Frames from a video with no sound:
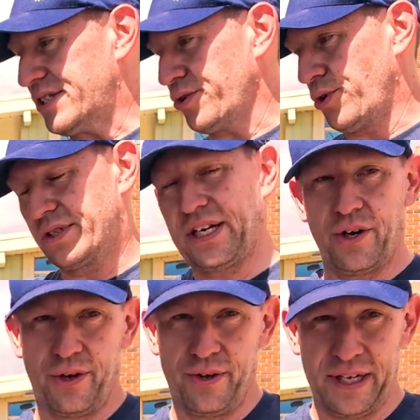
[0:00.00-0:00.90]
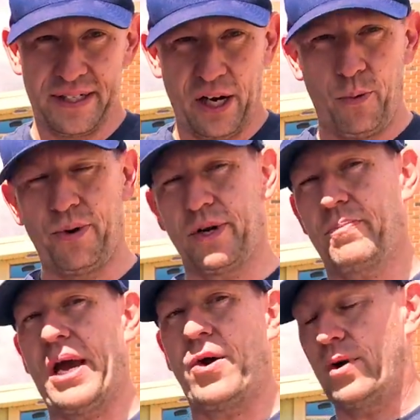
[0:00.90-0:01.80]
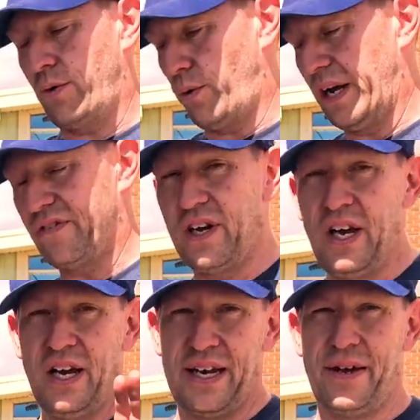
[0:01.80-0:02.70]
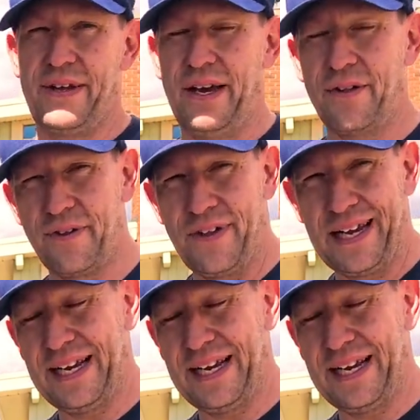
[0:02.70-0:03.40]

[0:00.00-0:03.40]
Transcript: So it'll tell you that it's outputting power and whatever. Now the other thing